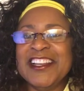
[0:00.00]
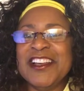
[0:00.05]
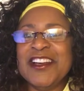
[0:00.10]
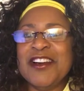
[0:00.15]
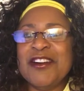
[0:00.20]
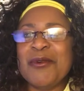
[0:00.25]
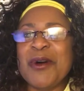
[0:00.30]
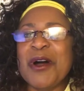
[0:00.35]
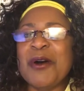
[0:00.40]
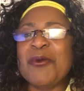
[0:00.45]

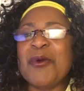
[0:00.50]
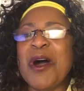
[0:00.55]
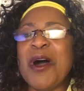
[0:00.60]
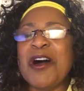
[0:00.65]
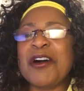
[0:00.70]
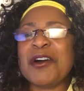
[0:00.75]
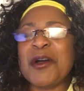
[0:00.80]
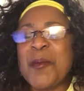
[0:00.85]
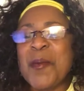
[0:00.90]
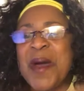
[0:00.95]
Well,
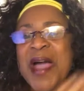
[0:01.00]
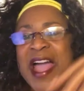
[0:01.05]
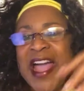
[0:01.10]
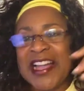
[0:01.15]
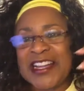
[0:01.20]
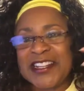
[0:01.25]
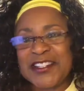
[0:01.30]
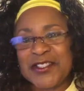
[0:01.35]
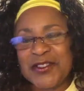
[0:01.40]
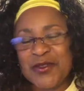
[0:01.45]
welcome
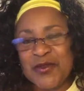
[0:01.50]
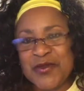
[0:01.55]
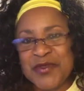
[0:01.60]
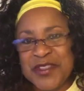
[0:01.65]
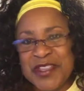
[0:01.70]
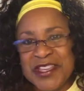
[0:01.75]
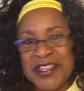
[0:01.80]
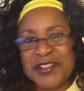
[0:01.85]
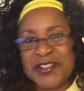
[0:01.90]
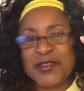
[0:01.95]
back to
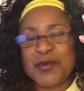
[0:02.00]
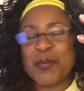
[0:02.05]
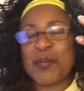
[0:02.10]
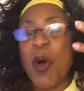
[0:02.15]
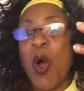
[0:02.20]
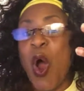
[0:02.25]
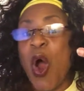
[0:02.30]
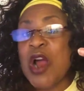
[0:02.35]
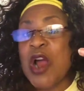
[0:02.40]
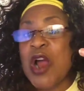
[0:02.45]
this
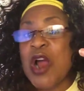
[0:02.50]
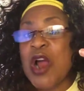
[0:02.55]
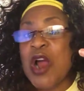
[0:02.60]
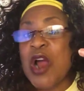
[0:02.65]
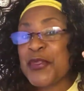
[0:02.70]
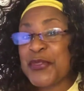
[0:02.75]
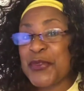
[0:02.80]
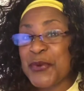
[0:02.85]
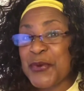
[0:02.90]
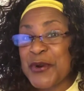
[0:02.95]
part
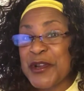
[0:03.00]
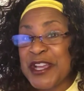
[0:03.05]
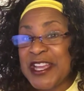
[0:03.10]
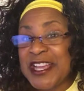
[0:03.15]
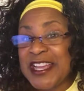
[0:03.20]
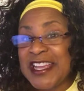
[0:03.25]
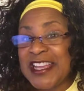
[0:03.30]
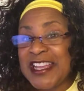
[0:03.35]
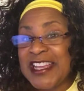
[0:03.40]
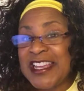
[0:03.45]

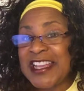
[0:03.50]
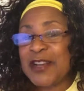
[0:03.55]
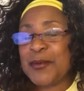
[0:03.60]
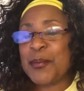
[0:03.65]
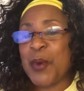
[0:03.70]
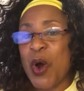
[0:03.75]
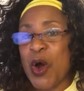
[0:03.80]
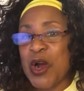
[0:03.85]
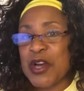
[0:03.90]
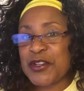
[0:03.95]
three
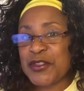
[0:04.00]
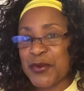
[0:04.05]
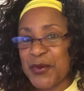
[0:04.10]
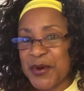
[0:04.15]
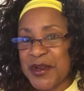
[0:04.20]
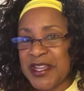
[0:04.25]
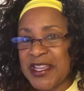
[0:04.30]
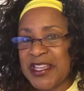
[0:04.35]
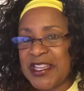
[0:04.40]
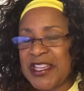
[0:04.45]

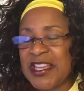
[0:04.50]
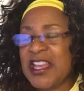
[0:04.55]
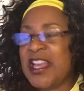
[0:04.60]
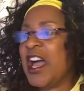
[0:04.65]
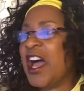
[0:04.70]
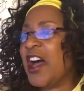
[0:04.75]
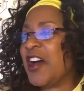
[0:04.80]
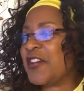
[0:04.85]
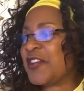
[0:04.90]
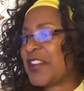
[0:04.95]

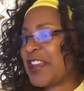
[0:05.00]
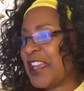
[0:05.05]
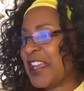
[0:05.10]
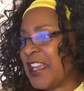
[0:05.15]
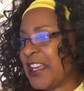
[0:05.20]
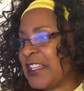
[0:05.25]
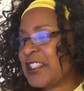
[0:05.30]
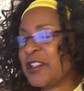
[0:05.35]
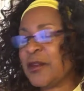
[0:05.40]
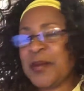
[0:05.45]
of
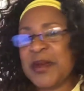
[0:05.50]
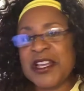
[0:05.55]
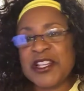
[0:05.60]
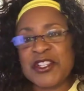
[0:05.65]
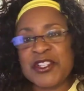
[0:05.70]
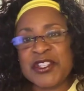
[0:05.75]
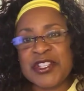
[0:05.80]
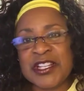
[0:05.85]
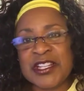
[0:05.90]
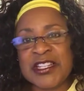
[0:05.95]
Kingdom
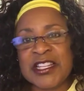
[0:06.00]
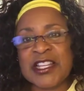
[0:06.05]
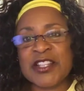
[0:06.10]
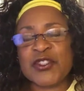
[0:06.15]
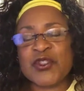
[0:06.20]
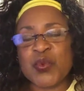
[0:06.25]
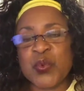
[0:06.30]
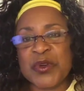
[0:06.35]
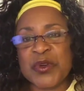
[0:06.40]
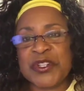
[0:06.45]
Agenda
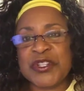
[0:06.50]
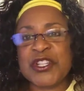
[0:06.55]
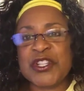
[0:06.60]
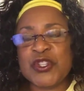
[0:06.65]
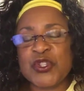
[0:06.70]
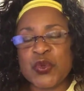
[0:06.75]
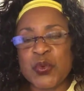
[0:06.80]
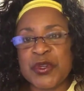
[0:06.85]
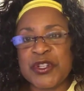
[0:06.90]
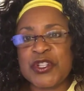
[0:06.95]

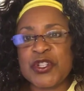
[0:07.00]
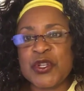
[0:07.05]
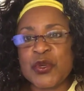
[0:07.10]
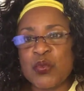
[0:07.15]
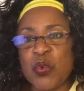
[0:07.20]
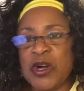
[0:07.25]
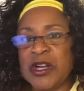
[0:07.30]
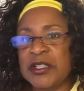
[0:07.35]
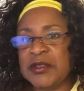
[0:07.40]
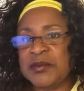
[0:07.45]

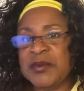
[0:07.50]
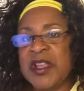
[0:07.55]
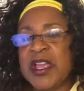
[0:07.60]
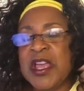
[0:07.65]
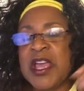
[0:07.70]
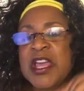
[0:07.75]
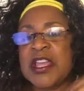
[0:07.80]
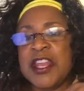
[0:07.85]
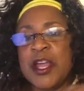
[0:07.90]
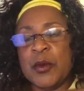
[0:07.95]
2021.
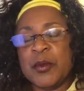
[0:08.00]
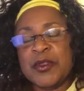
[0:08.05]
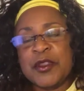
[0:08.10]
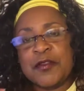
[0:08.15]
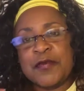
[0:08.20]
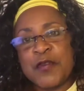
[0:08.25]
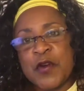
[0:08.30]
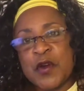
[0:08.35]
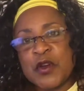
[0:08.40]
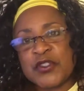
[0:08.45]
Now, in
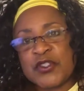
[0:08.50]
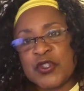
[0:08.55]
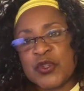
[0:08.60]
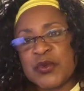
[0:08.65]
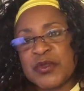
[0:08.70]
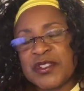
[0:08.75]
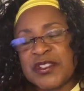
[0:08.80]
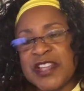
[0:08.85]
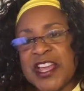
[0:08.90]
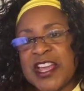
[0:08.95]
the first
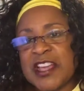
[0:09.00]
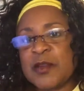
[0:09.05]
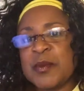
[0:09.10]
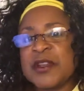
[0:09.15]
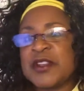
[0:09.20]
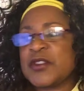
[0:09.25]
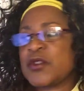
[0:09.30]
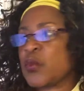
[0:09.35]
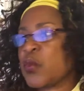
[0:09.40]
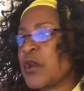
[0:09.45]
two
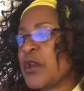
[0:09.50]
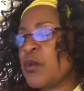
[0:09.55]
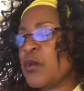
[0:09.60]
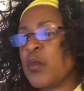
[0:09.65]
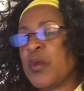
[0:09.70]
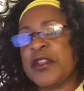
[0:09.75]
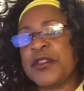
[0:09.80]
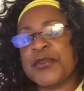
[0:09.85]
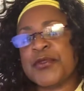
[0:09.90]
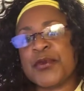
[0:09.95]
segments, we
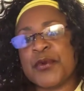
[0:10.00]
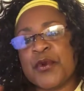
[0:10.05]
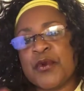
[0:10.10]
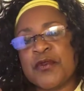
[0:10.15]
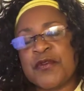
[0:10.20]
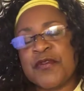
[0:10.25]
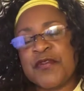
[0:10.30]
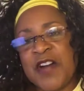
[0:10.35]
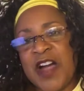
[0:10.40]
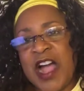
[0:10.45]
went
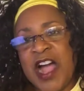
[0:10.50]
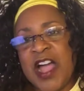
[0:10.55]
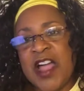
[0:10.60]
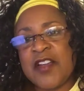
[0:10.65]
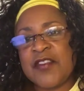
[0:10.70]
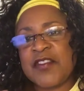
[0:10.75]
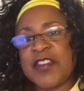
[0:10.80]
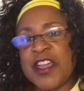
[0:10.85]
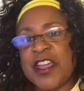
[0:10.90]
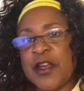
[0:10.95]
through
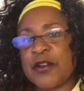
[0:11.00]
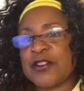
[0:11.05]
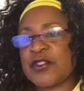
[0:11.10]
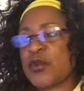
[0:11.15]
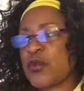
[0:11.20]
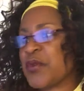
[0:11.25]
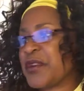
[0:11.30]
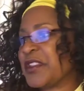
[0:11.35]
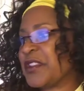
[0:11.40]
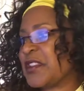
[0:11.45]
five
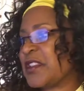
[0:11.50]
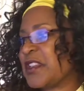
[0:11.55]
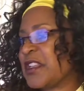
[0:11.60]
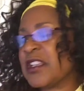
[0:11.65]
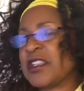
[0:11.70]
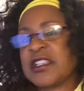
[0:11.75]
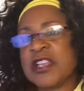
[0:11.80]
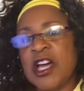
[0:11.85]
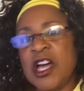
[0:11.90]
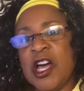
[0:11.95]

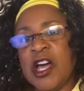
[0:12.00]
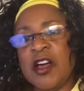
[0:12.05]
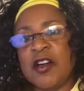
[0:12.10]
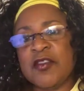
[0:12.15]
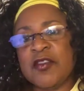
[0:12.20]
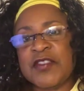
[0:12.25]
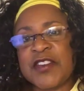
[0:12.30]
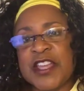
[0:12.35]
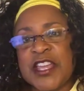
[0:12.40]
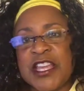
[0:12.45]
characteristics
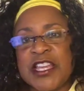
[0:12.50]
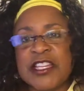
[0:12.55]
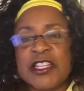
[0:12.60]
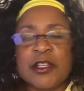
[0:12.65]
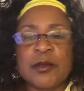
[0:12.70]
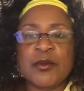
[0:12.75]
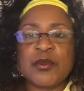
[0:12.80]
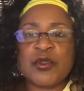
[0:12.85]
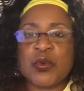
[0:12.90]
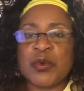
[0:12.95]
of
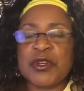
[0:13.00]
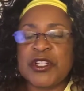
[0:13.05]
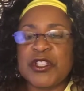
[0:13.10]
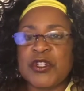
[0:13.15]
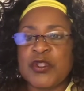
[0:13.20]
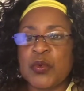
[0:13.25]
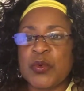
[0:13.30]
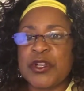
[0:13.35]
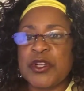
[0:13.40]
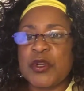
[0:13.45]
Kingdom
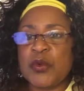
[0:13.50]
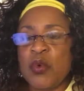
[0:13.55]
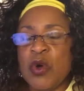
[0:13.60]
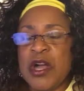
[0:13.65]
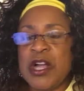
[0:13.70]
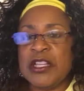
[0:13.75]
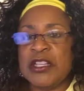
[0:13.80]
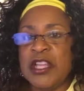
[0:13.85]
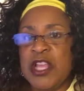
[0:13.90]
2021,